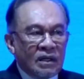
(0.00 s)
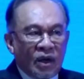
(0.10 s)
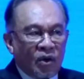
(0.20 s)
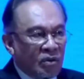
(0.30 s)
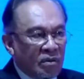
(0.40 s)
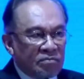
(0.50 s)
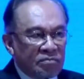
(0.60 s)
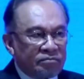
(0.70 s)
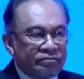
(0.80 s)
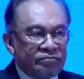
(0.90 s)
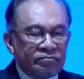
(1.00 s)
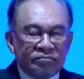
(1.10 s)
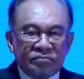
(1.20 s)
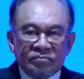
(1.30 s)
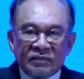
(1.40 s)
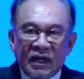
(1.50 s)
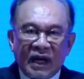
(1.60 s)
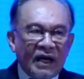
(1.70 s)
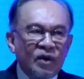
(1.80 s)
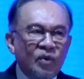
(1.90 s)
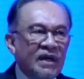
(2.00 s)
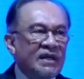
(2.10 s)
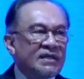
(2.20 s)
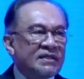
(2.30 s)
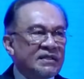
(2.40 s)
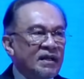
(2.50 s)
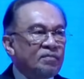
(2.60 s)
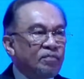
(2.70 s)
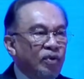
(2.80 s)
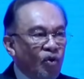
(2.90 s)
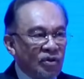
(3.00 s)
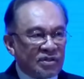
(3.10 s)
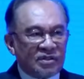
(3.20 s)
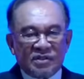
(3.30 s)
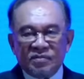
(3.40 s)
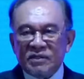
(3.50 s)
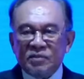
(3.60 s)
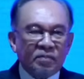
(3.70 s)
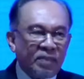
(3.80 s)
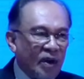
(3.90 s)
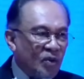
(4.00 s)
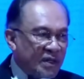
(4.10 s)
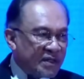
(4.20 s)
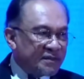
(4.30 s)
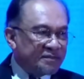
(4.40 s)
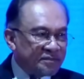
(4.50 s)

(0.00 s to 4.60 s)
Now, highways and ports must be powered.